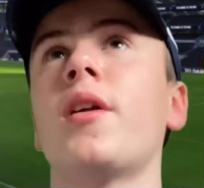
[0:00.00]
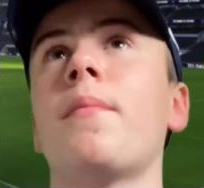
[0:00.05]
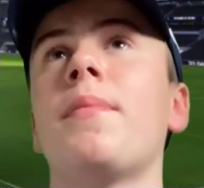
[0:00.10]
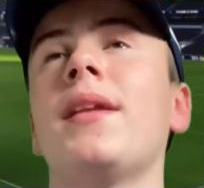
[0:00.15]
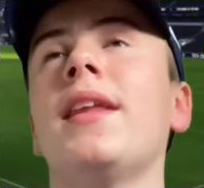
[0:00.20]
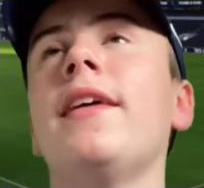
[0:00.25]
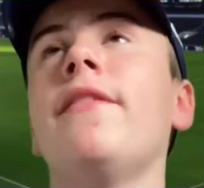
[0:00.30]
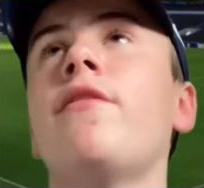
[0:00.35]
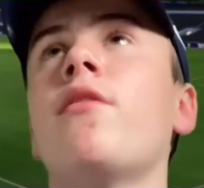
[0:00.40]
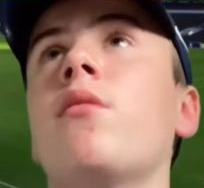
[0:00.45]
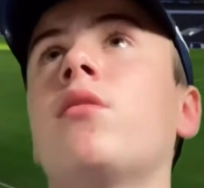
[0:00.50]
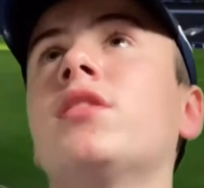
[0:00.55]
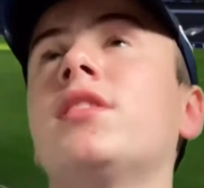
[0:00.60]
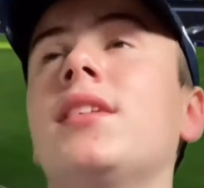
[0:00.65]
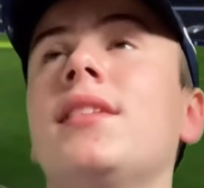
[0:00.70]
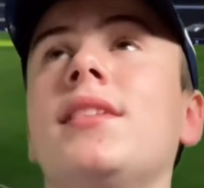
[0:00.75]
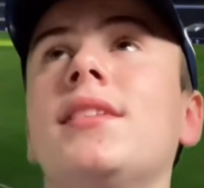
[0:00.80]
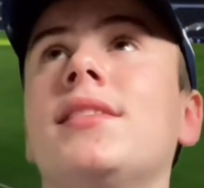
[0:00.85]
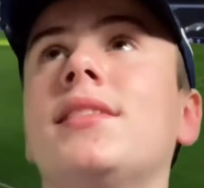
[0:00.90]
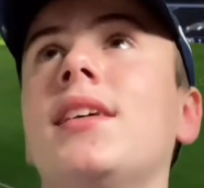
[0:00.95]
I believe it was
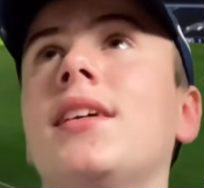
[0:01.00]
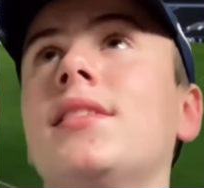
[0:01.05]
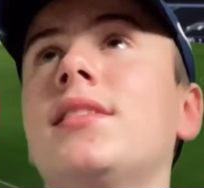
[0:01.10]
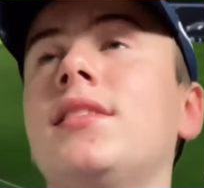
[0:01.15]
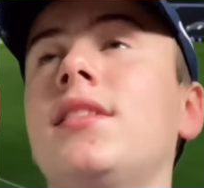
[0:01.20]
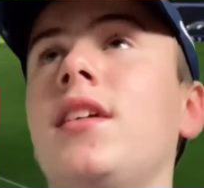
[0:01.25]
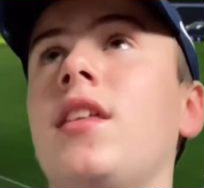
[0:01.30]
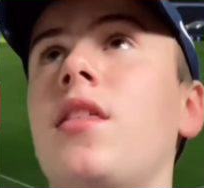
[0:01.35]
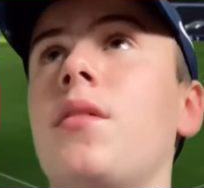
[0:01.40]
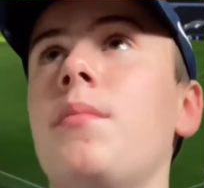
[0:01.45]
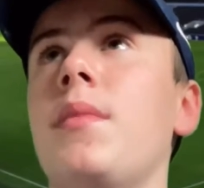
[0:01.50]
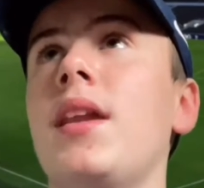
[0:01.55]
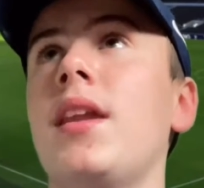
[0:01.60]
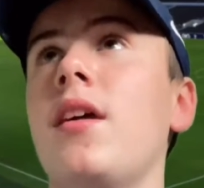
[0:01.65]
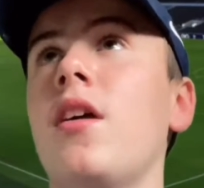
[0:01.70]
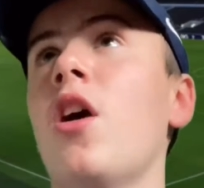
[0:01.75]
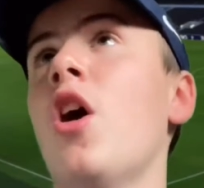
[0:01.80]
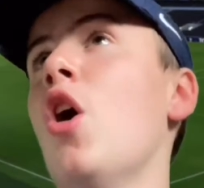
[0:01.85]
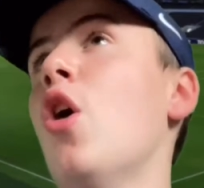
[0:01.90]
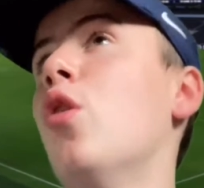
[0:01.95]
in the 60th
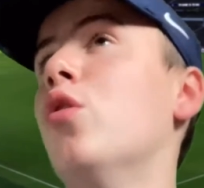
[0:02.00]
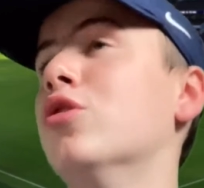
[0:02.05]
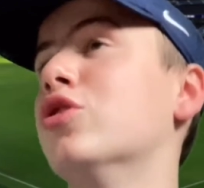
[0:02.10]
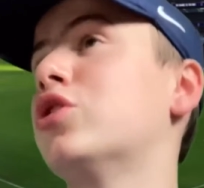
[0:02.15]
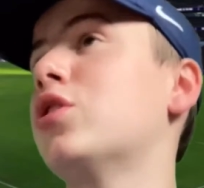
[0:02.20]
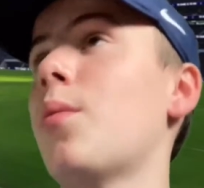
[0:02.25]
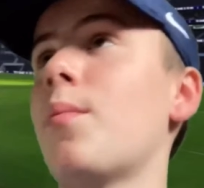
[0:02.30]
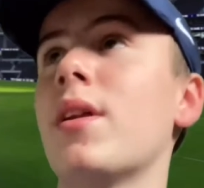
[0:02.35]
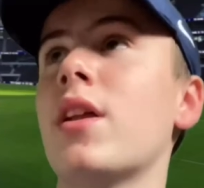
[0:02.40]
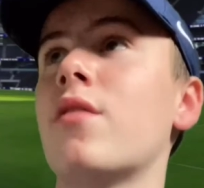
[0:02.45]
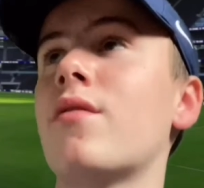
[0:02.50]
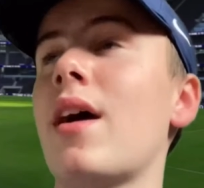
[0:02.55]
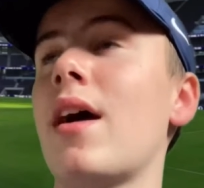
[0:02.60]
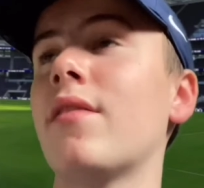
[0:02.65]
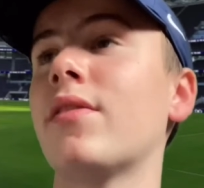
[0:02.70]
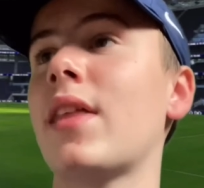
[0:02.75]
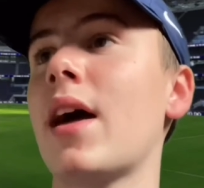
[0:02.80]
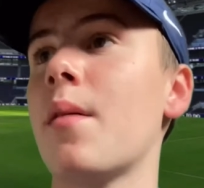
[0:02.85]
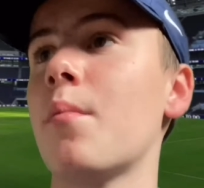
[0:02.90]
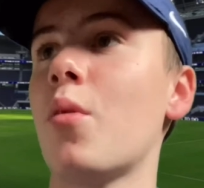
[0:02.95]
minute or somewhere
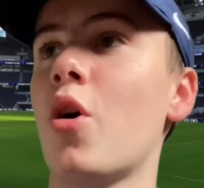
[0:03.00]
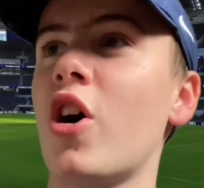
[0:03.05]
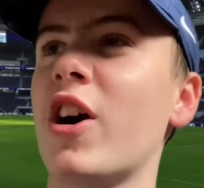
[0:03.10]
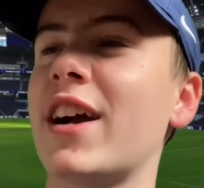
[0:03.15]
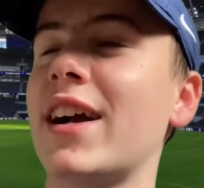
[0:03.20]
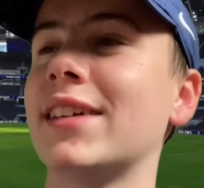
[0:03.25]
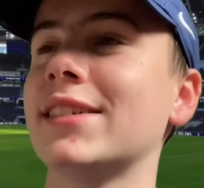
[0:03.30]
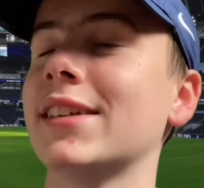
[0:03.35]
around that mark.